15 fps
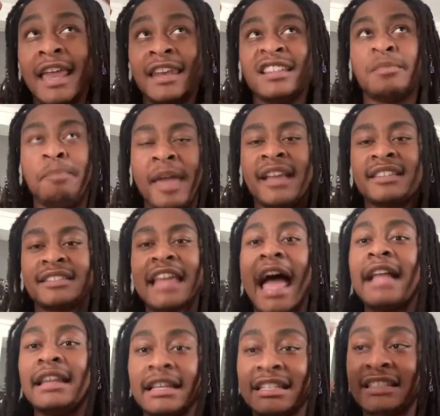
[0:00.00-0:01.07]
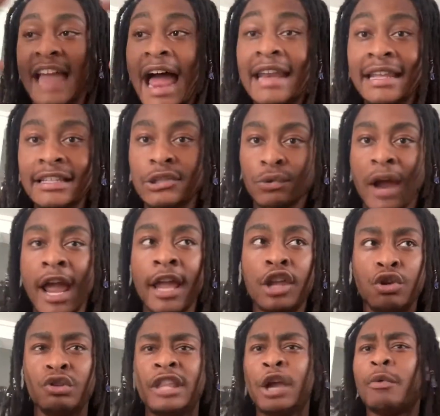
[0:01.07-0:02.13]
in this big stat status, right?
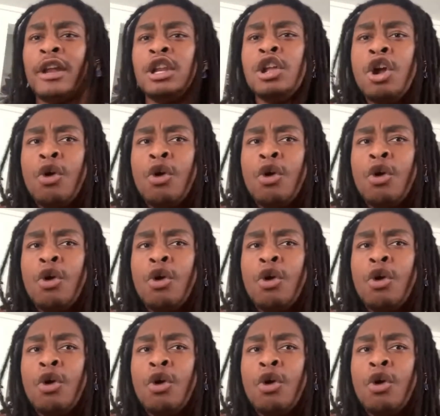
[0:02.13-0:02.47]
You think when